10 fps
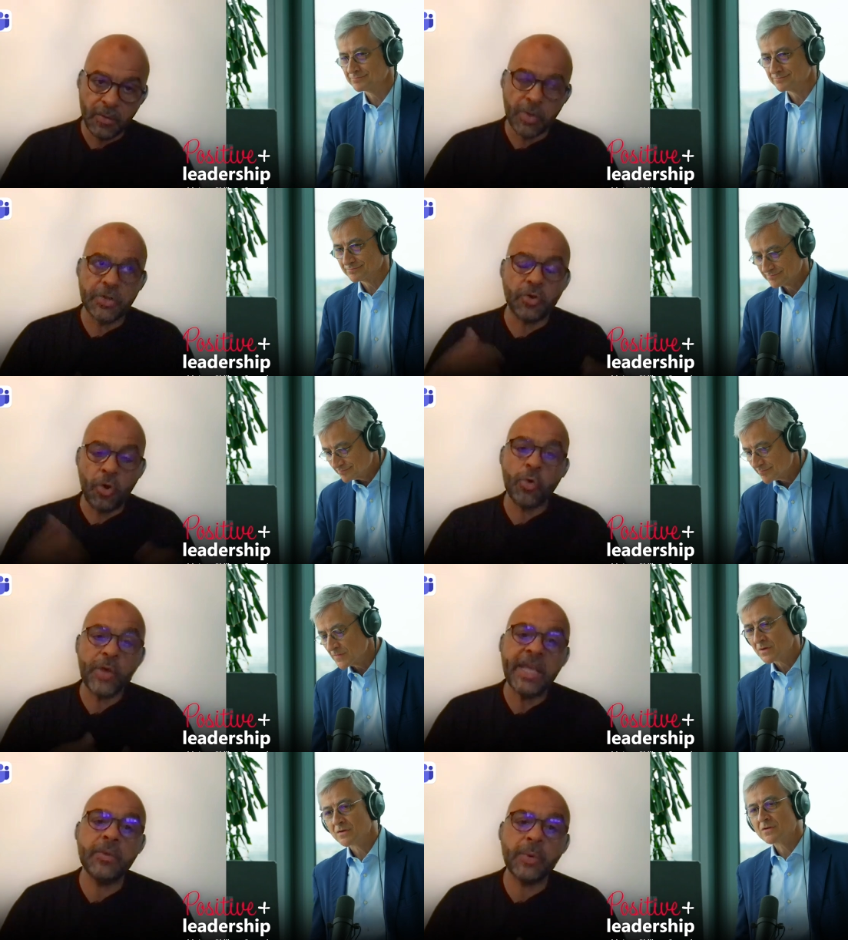Speaker 1: when you're
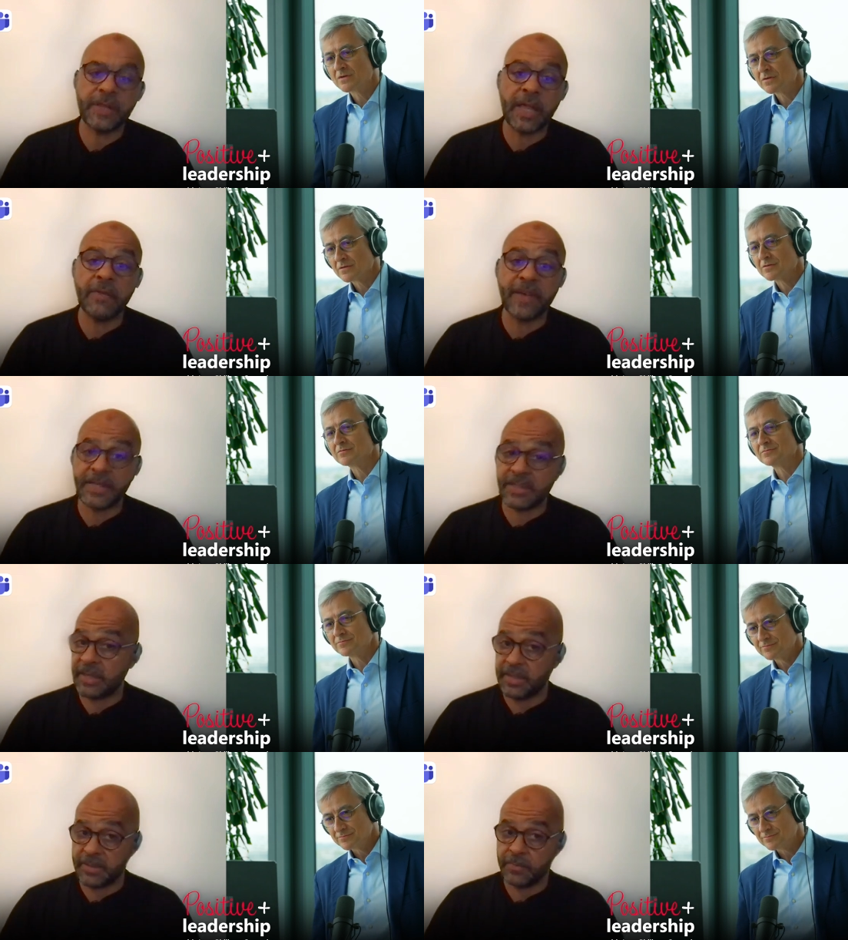okay with life as
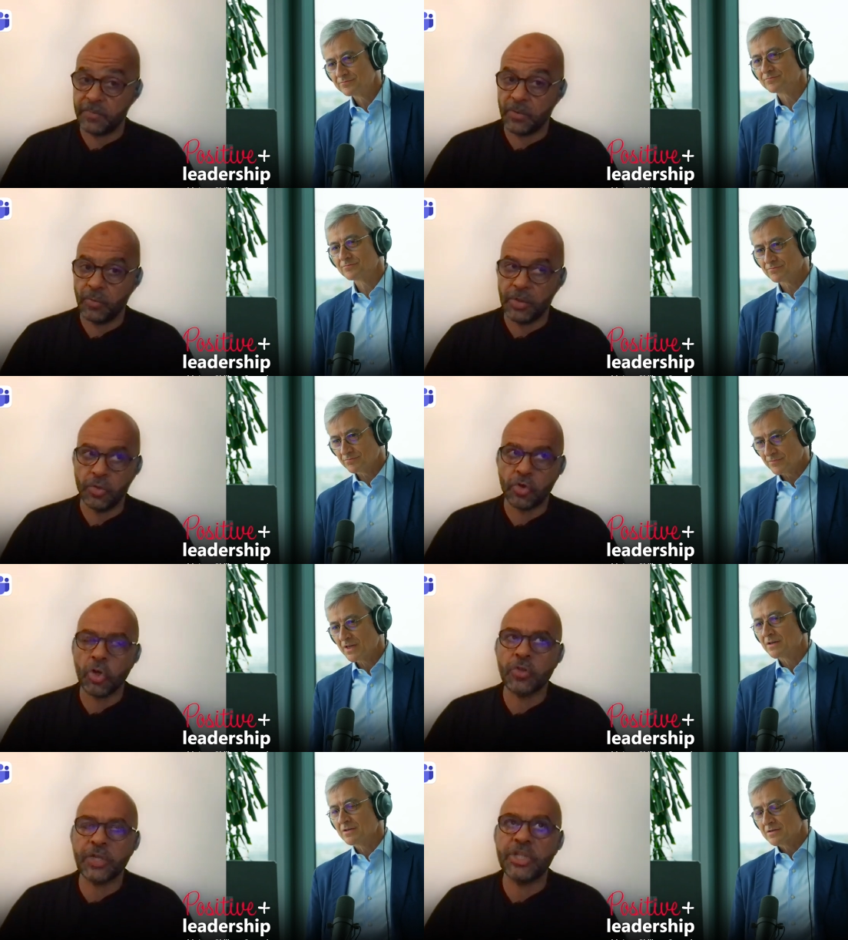it is, when you're
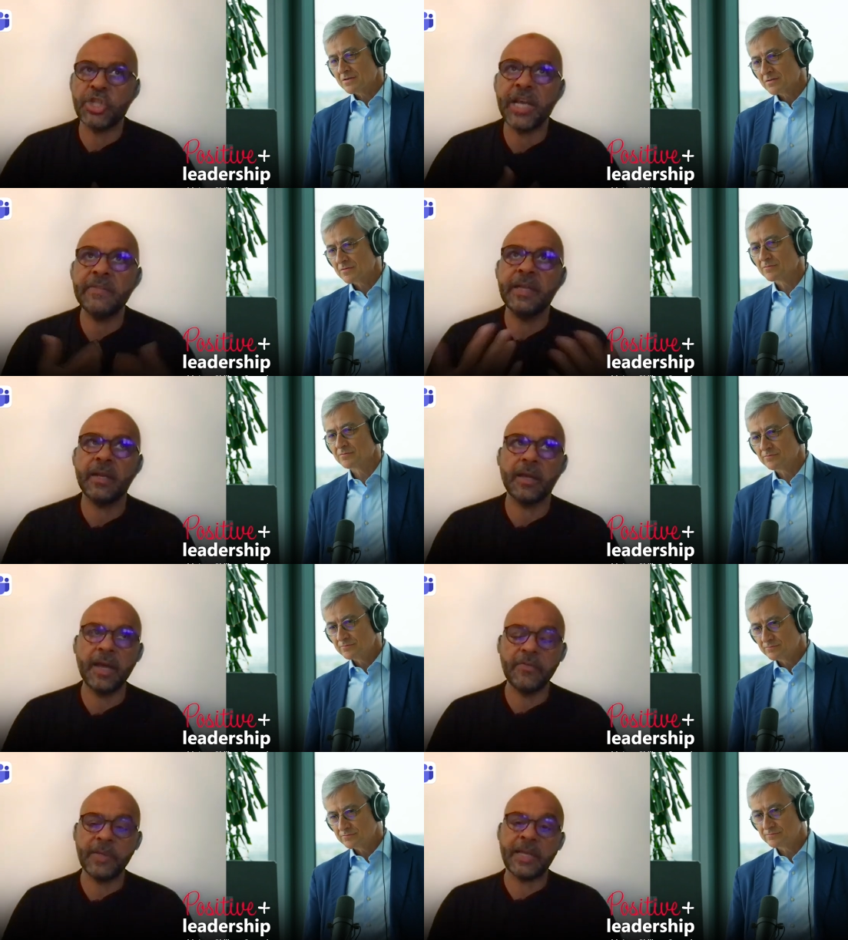not rejecting
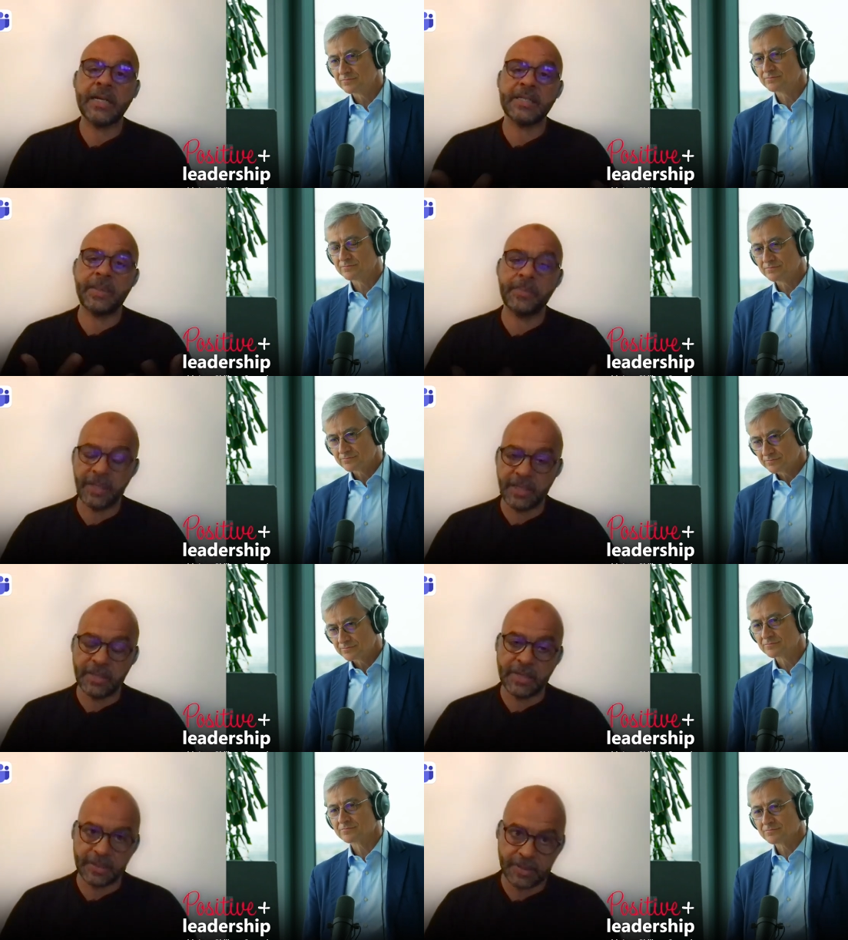life but accepting
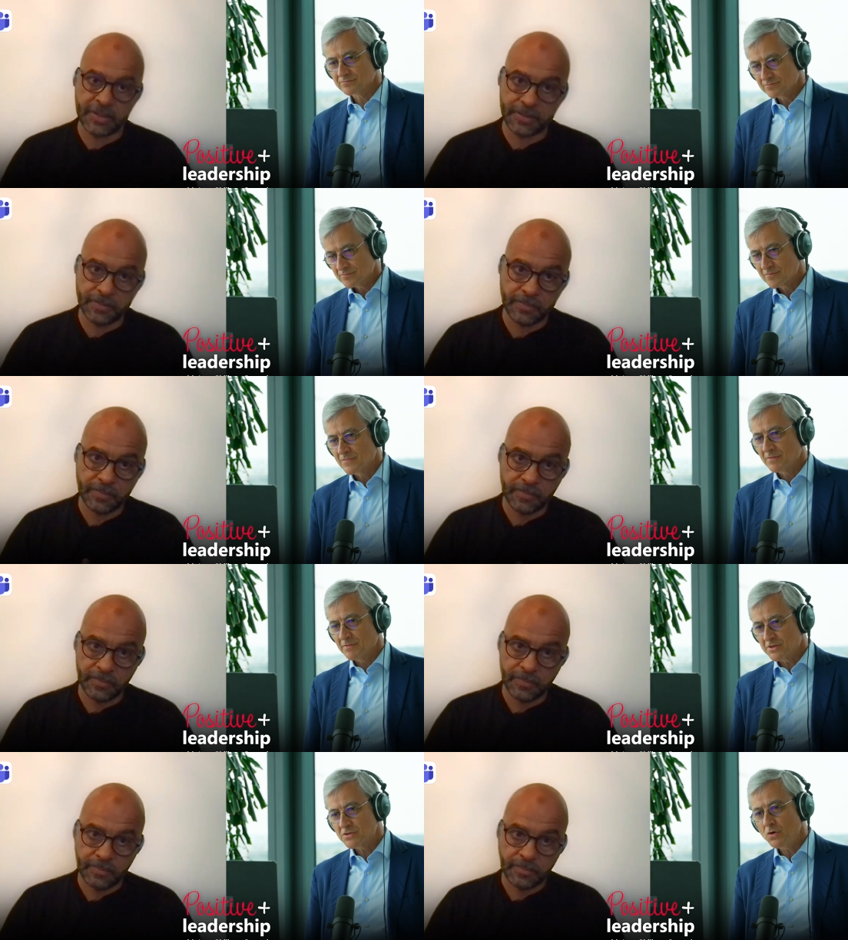it as it is.
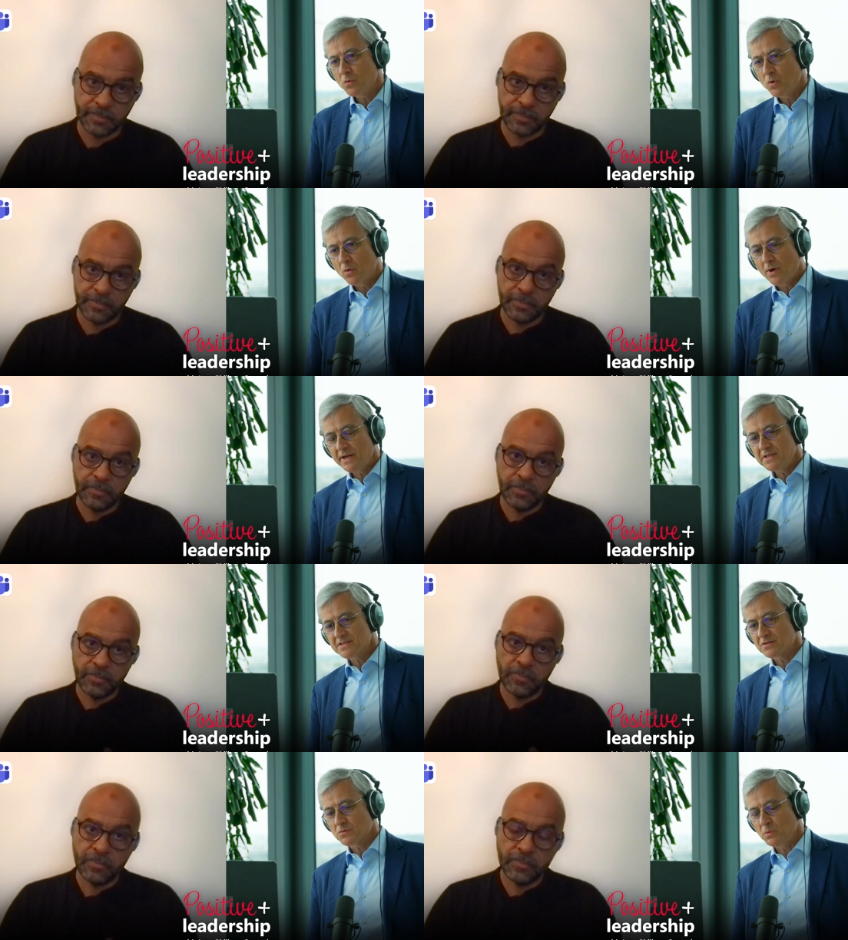
Speaker 2: But so, what
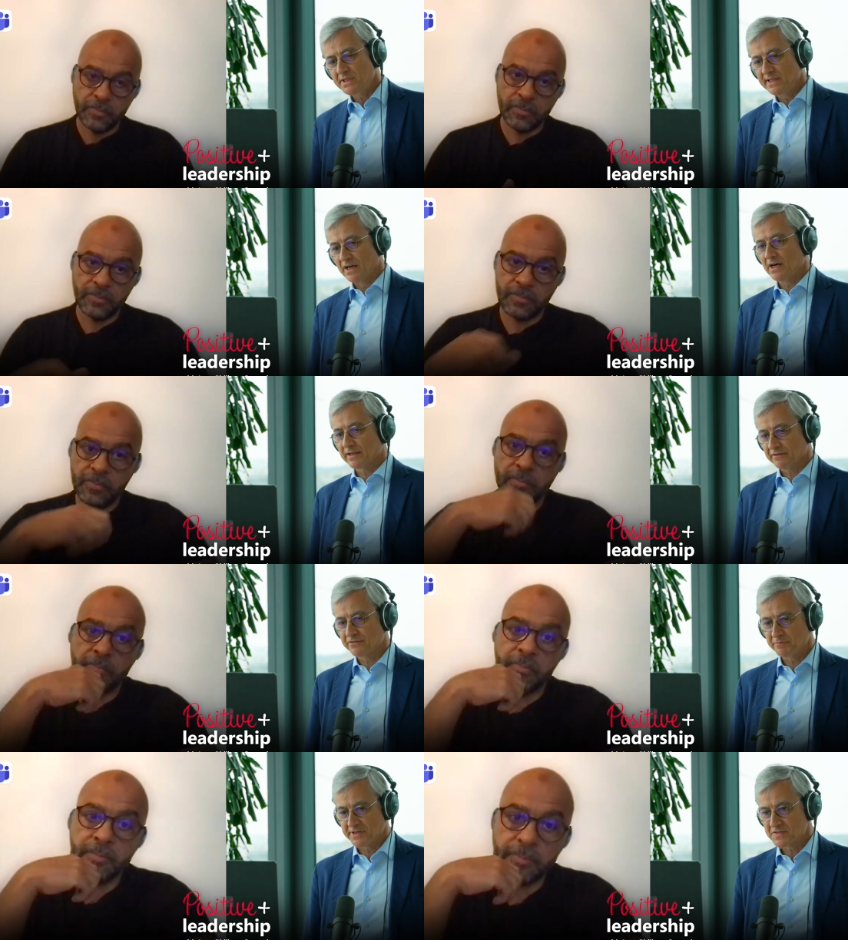is really hard I
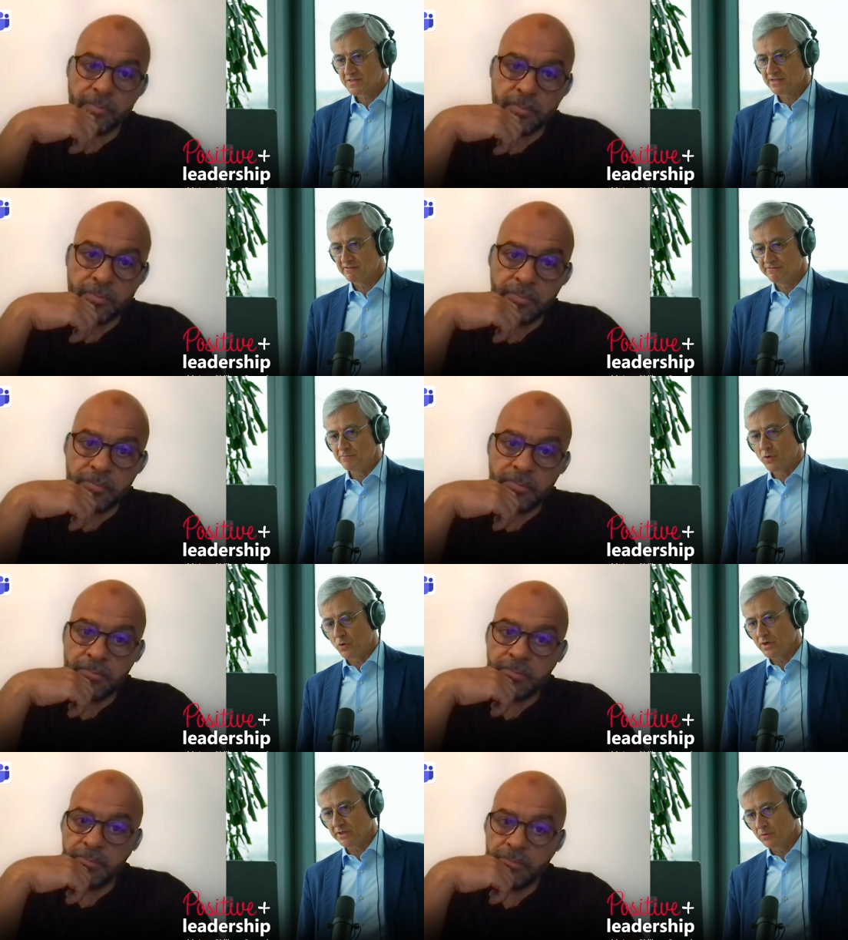find myself,
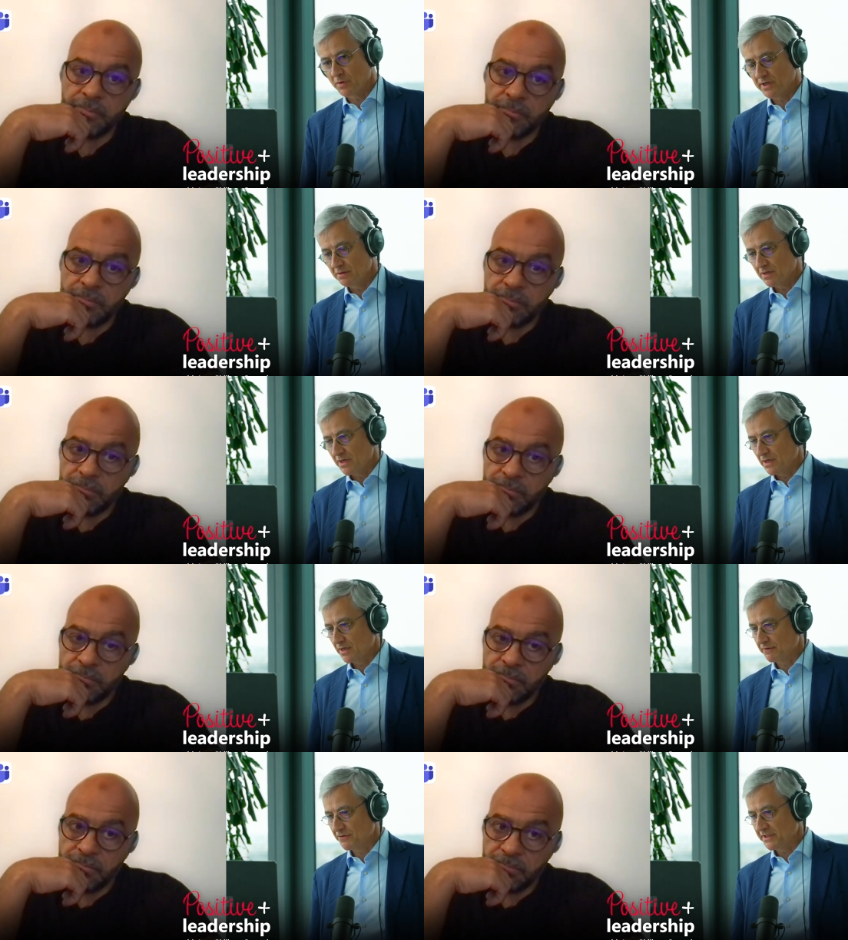more Anyway, uh,
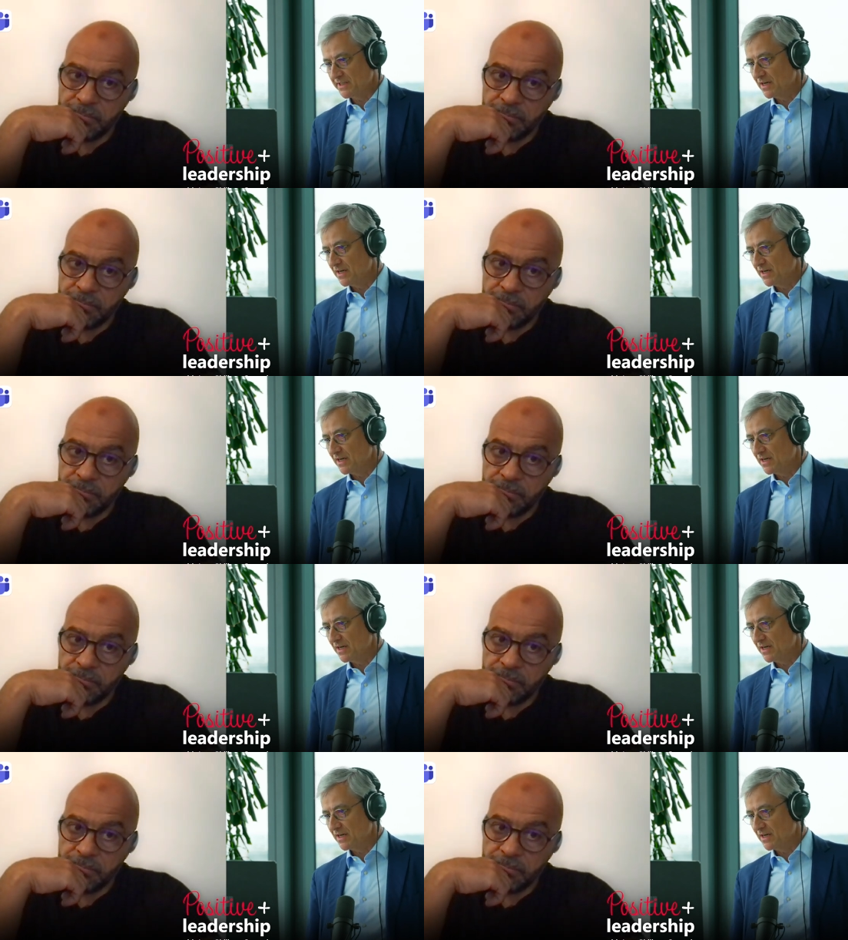I find it